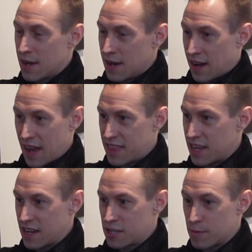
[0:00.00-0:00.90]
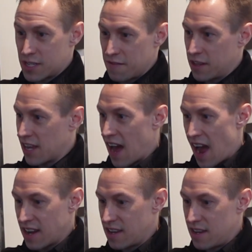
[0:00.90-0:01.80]
And I think specifically
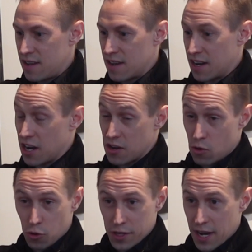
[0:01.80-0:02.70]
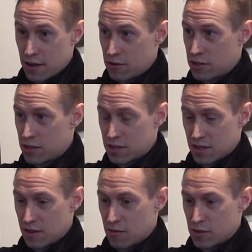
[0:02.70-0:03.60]
hockey and goaltenders
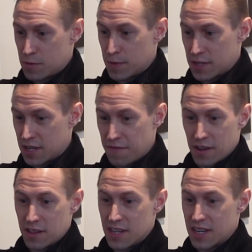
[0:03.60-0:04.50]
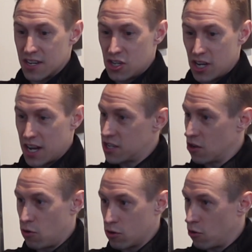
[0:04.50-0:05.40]
specifically can change the
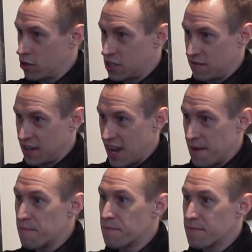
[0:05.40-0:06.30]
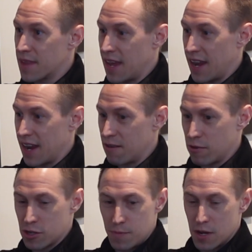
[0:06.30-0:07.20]
whole course of a game. And we were
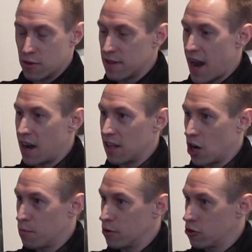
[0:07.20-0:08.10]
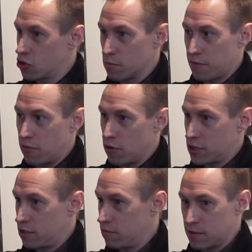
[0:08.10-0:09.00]
speaking with Natalie, our producer, before.
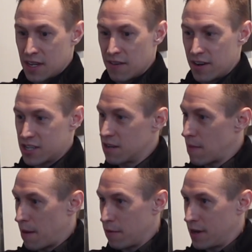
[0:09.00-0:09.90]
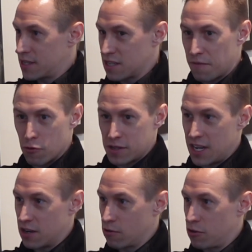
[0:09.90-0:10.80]
She was giving us some memories. As a
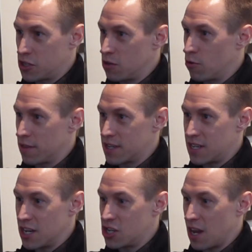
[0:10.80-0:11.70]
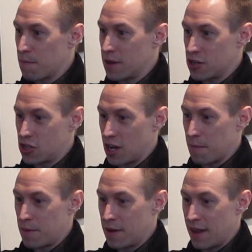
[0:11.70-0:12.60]
14-year-old, she won the state
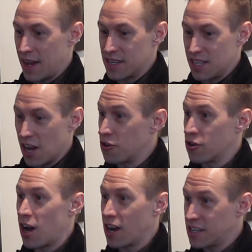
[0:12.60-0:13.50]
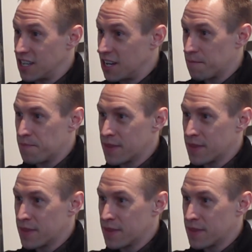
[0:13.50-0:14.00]
championship as the underdog team.